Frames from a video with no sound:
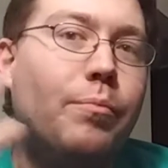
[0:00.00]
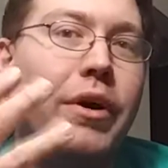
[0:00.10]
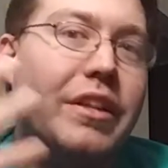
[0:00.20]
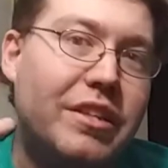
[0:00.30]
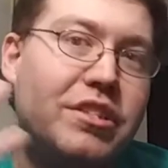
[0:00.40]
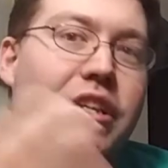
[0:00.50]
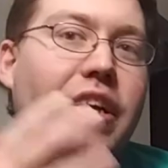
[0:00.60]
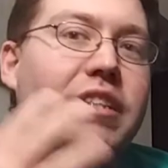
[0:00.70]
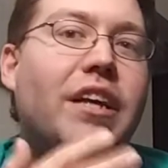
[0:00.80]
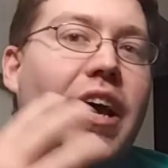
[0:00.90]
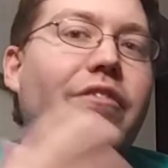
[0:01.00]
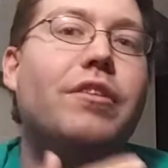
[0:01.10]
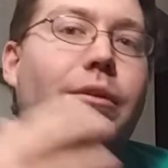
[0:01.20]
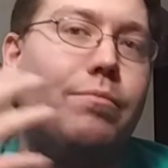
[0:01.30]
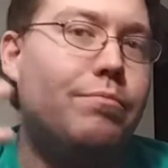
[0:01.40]
But she is a
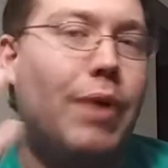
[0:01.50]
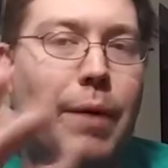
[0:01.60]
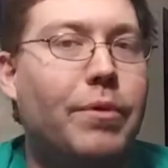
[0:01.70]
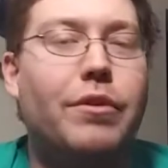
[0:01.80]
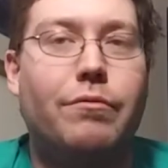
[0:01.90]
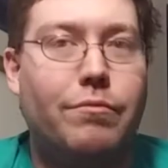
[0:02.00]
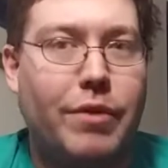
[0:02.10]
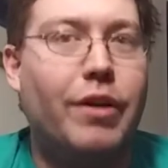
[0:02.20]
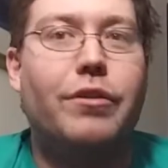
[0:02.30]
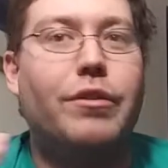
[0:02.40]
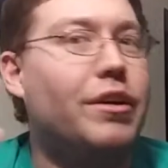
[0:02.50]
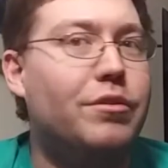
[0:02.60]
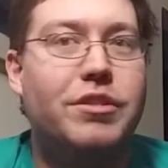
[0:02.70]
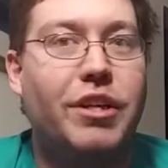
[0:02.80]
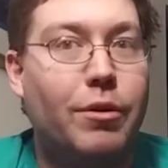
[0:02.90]
heavily popular character. I
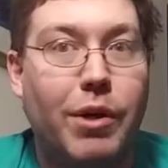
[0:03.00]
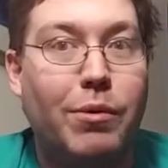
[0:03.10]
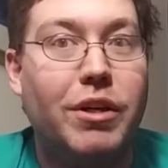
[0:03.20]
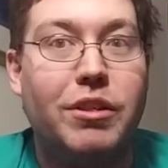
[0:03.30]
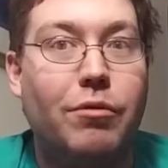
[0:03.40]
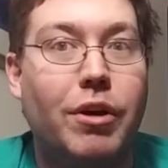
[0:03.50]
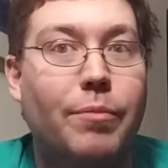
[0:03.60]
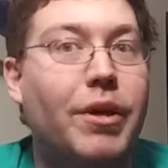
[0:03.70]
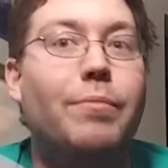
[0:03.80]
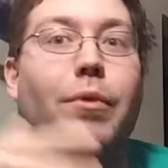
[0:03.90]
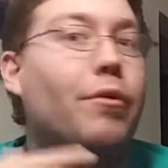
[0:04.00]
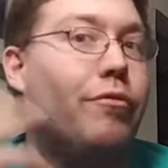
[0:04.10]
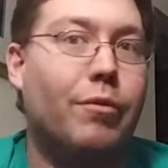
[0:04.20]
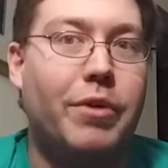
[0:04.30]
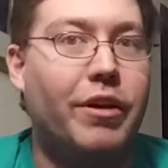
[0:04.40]
do see her requested quite a bit, both
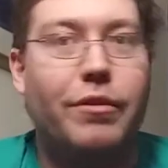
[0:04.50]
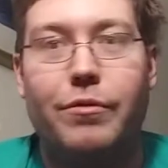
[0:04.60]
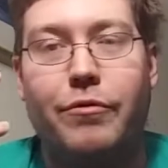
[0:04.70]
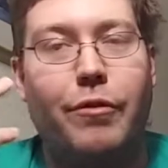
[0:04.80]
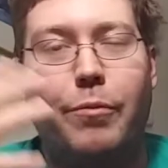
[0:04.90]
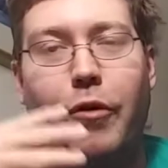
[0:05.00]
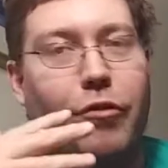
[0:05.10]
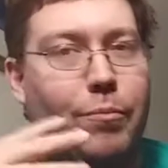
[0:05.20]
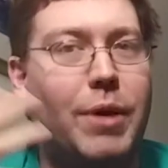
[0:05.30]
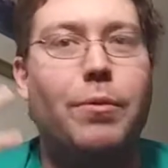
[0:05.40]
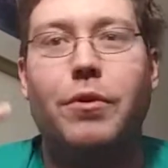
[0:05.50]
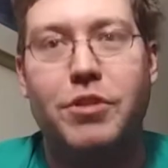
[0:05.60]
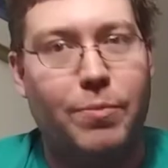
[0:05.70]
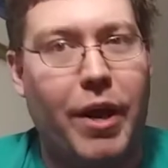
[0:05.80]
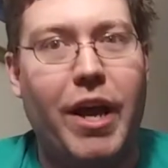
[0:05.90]
from people in
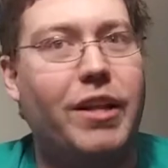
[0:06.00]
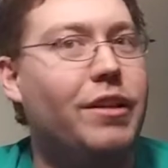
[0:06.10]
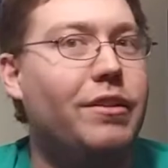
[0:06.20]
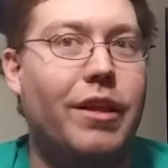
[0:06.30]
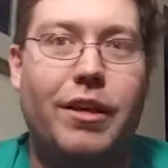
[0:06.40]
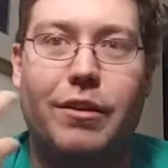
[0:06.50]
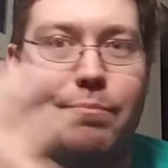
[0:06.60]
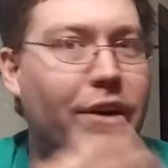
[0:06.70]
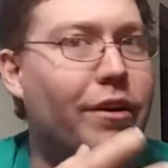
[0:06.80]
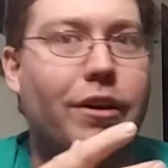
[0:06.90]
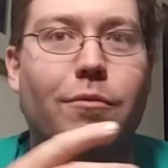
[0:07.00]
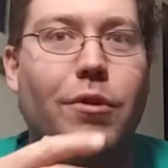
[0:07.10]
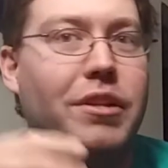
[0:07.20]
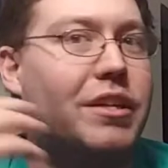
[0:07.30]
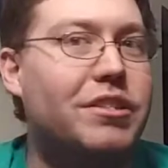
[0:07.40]
Japan and like America and
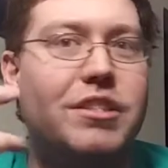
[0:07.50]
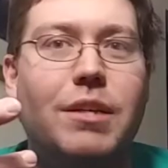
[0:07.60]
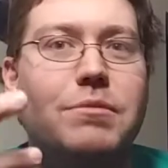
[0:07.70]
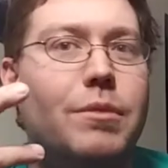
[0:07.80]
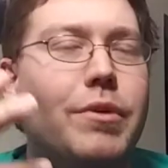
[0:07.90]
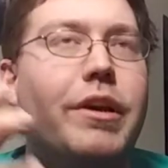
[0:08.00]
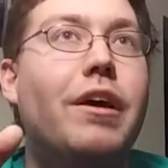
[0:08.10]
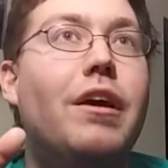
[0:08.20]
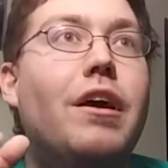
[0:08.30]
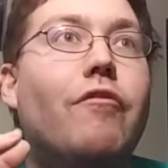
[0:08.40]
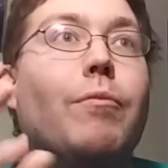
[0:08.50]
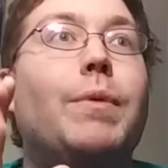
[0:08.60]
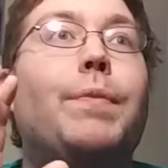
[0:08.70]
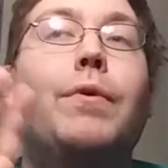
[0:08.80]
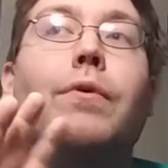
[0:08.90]
whatnot. She seems to be, for
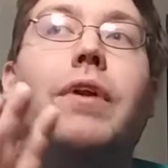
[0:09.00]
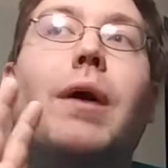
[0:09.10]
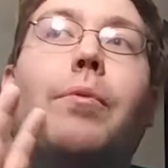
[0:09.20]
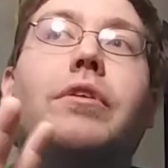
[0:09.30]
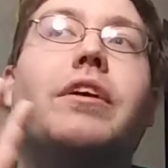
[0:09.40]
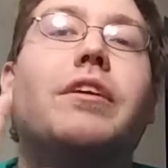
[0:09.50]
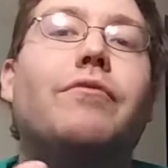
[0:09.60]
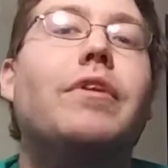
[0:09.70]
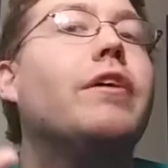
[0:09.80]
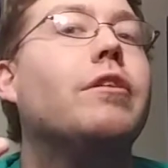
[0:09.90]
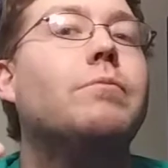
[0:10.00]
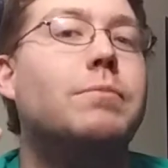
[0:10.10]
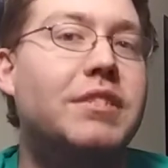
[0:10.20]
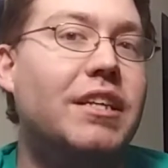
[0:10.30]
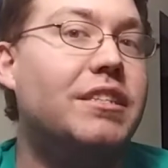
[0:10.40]
people who are not predicting Fire
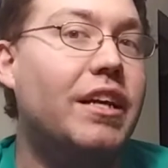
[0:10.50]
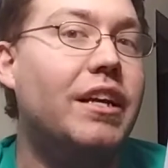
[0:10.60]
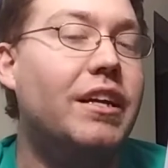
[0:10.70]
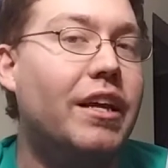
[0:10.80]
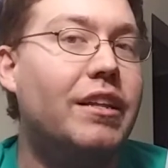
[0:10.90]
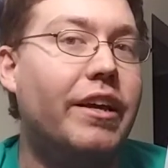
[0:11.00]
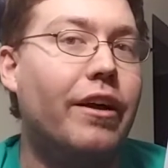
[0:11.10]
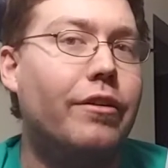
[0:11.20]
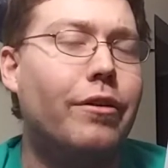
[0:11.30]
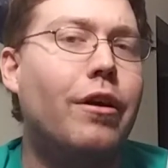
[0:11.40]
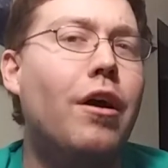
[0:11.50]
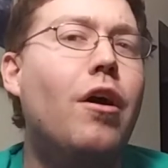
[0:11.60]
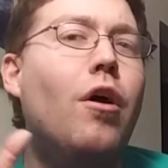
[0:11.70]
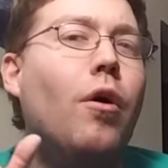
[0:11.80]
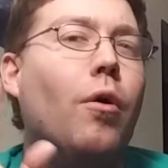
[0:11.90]
Emblem 16 getting a character,
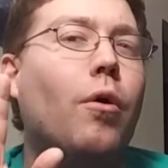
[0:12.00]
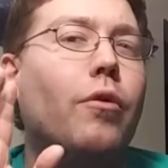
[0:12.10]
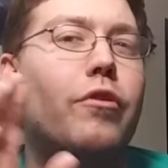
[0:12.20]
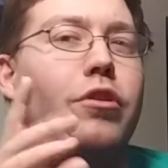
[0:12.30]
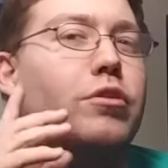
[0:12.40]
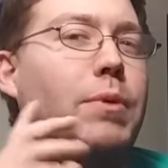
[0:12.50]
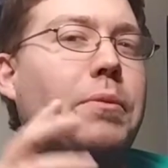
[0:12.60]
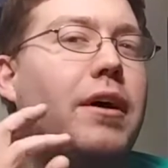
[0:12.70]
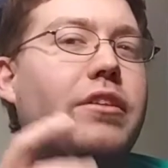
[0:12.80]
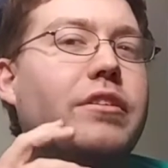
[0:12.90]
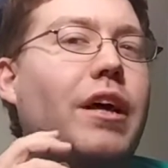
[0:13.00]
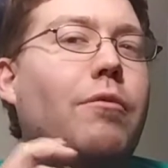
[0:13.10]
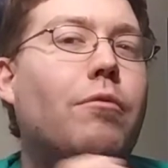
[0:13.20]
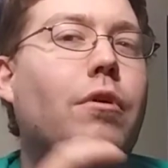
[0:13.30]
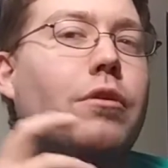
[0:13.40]
or for those people out there
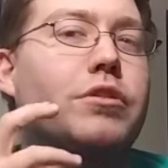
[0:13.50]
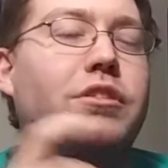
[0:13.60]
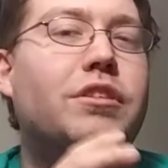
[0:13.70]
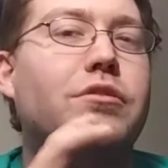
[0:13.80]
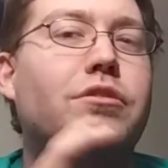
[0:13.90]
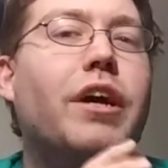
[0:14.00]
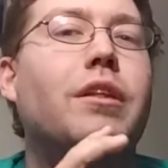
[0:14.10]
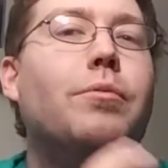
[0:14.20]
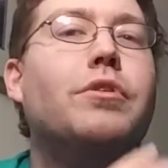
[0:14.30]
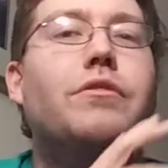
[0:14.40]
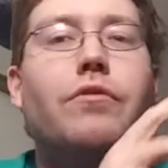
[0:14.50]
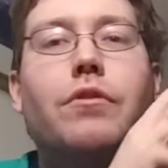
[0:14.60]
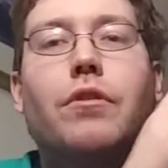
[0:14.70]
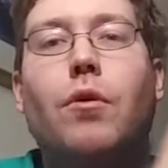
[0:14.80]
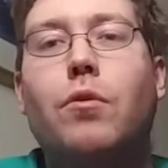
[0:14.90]
that are still trying to push
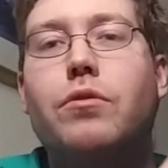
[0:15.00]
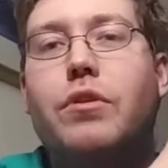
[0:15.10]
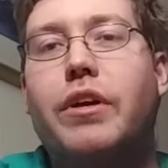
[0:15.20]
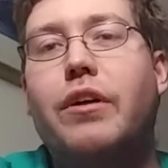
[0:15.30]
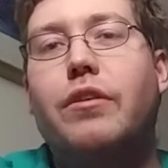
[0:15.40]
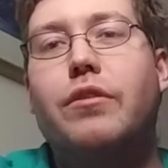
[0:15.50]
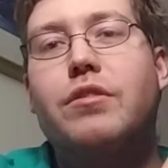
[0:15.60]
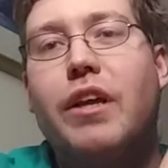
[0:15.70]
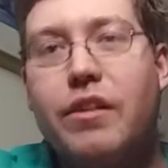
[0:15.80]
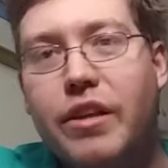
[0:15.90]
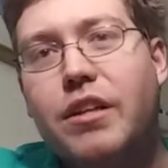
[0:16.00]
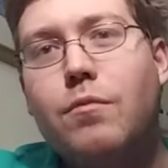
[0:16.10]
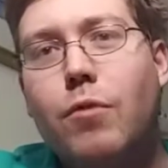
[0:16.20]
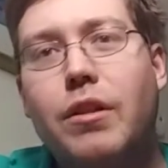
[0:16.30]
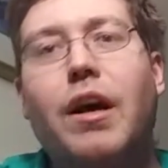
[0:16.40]
for older characters like Lin
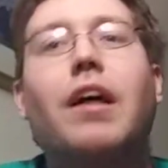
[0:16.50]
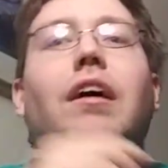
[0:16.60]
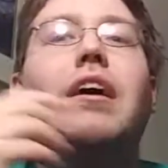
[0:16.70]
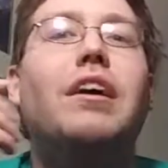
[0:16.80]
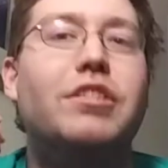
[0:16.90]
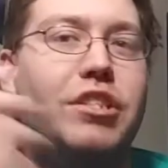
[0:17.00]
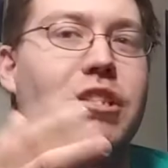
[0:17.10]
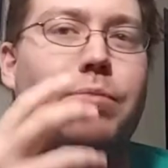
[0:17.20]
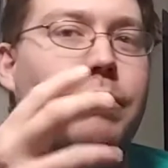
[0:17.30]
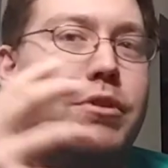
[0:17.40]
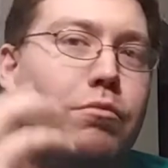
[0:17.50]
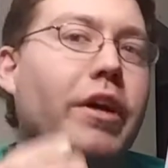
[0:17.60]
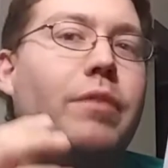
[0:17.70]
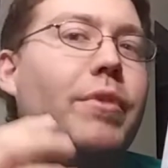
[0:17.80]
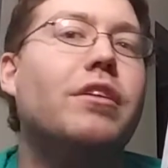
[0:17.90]
and whatnot, she's pretty much right
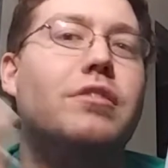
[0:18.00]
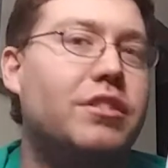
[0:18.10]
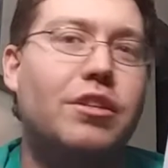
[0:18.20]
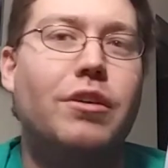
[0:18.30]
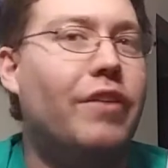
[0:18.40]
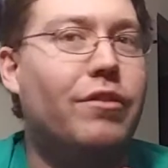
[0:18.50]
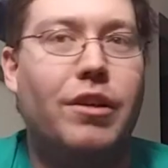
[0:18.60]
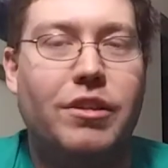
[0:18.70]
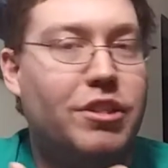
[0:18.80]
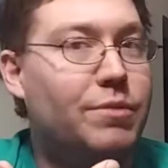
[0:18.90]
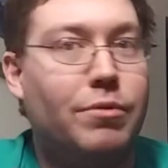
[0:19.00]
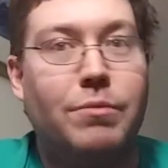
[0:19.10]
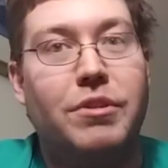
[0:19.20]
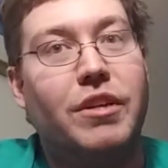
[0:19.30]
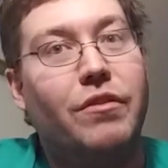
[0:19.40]
in the middle, she's pretty
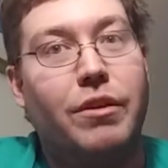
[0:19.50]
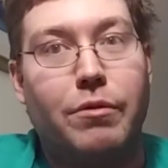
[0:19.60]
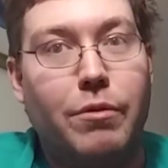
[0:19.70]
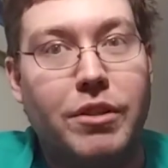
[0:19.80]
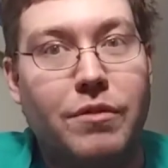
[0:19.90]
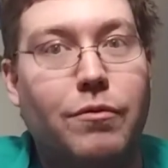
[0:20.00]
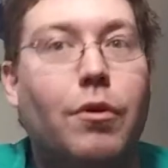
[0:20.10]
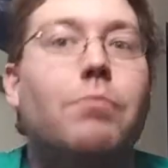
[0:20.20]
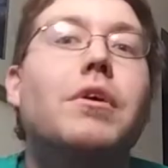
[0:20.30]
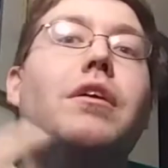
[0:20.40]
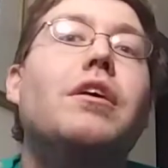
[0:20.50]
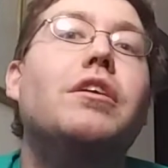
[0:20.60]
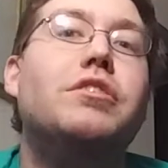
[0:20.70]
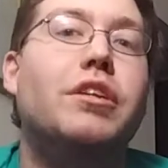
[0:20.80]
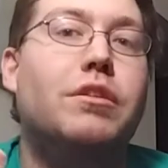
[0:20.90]
much heavily requested for.
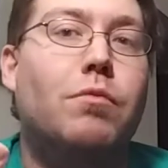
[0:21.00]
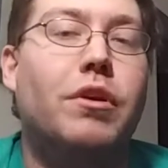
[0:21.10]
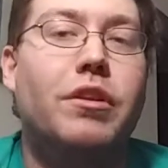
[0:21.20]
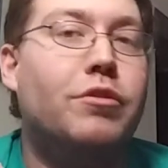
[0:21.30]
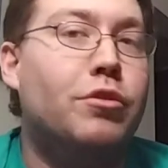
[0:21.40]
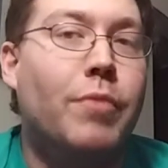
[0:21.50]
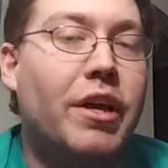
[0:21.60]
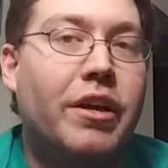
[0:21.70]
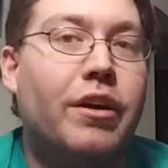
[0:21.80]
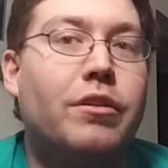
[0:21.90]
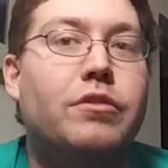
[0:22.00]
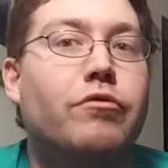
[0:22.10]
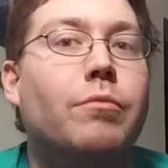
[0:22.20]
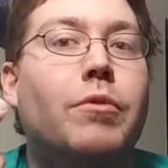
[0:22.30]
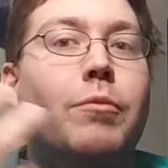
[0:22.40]
She is one of the two main characters
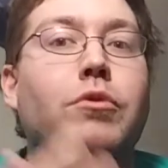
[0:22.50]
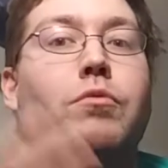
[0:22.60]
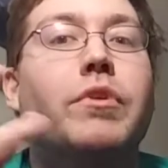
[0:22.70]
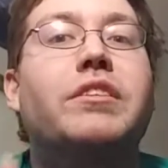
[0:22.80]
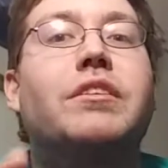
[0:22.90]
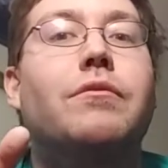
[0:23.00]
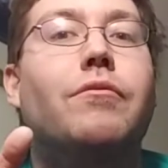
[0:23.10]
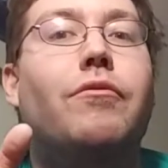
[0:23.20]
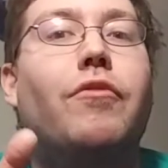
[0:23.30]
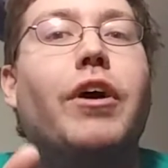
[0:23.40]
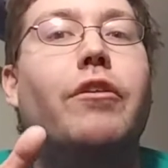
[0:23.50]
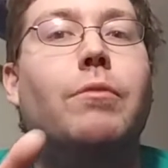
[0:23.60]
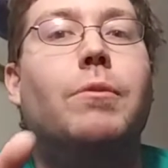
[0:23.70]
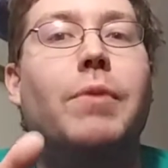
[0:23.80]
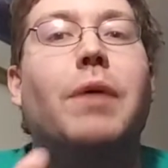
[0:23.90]
from the most recent Fire
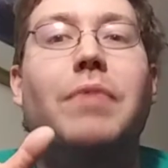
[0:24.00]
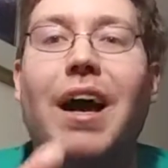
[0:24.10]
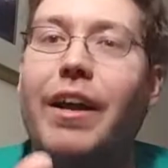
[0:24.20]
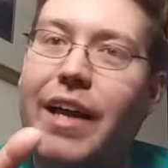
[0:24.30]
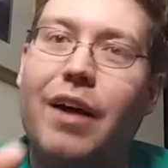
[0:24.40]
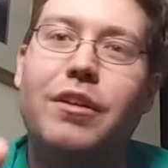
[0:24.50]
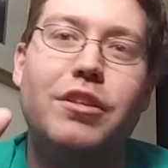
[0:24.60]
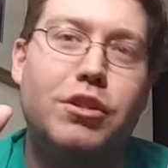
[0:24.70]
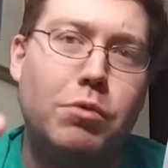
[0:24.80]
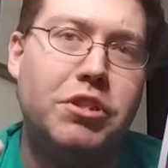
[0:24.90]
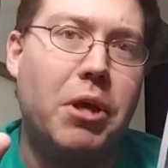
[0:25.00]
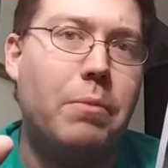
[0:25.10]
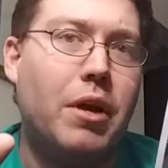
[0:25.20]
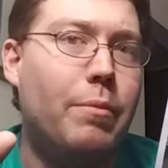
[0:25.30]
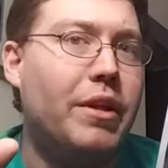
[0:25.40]
Emblem game, not counting the Switch
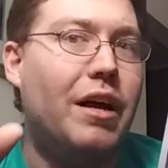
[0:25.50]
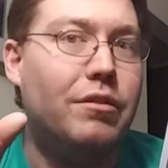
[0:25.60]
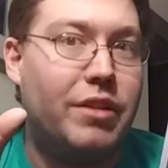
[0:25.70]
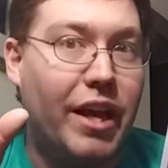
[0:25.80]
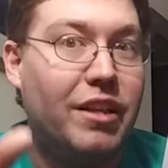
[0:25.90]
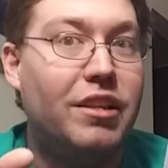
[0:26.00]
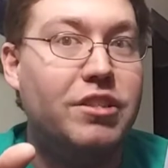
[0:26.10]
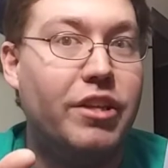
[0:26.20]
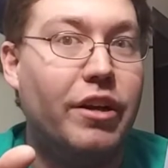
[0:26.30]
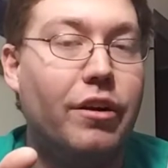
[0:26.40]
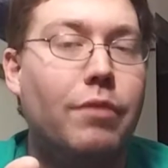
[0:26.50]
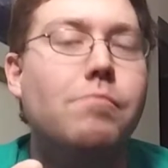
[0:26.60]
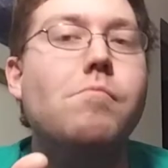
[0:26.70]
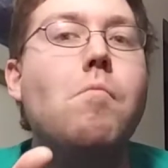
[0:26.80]
game coming out at the end of this year.